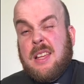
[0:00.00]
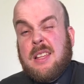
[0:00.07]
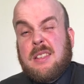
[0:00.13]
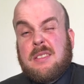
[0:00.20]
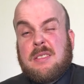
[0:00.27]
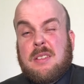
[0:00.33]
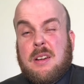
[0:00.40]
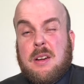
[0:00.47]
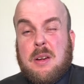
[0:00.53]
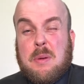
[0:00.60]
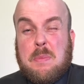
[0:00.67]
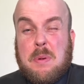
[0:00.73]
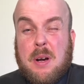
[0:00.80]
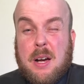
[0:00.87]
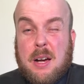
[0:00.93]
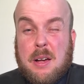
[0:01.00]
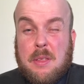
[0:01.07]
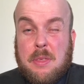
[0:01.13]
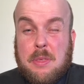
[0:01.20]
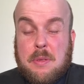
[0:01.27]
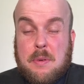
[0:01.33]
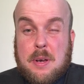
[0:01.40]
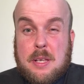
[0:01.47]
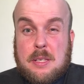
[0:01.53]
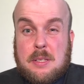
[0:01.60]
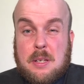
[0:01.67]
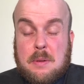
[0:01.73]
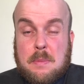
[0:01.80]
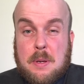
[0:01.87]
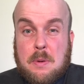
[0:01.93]
So pi on 3 is
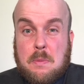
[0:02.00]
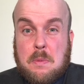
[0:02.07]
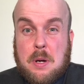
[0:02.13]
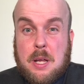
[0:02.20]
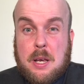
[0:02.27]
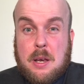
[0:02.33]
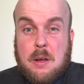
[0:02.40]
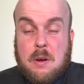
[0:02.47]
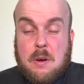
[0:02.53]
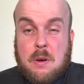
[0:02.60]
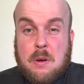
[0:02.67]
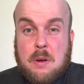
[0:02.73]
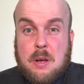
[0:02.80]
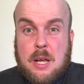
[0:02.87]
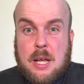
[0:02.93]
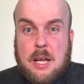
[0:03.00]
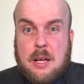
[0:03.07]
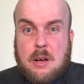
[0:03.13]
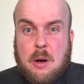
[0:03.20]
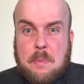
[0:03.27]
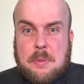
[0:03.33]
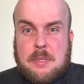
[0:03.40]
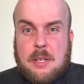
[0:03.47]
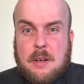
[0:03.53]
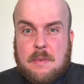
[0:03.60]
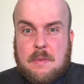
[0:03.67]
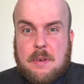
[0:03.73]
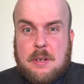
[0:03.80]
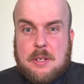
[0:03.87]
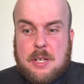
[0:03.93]
going to be 1 opposite over
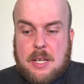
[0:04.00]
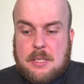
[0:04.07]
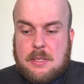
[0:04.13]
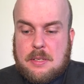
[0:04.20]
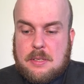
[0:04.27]
adjacent,